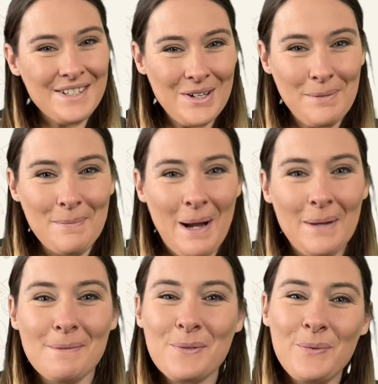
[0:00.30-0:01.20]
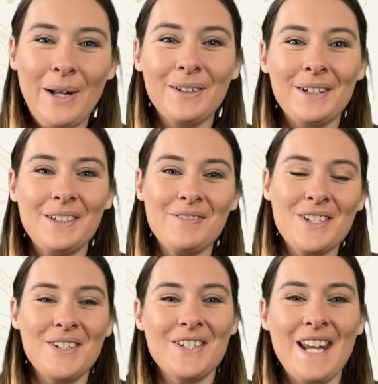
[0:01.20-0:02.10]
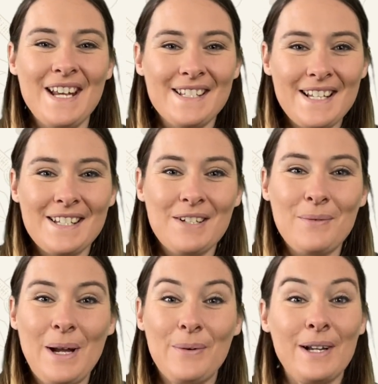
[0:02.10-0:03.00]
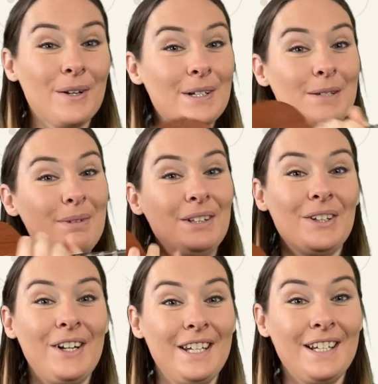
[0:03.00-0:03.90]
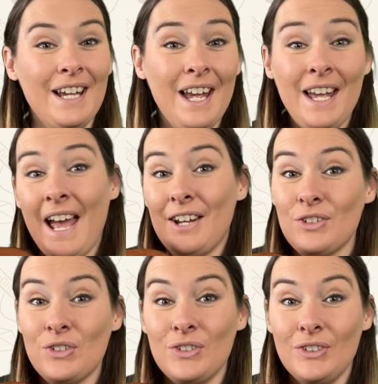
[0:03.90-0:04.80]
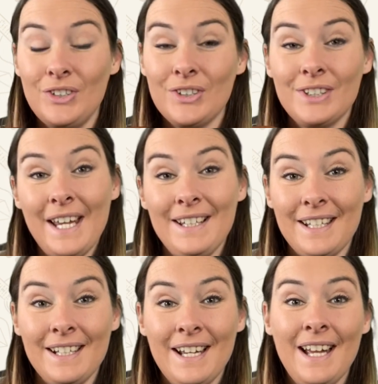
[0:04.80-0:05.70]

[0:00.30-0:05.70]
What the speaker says: strumming mums, welcome to today's lesson where we're going to be learning how to tune your ukulele.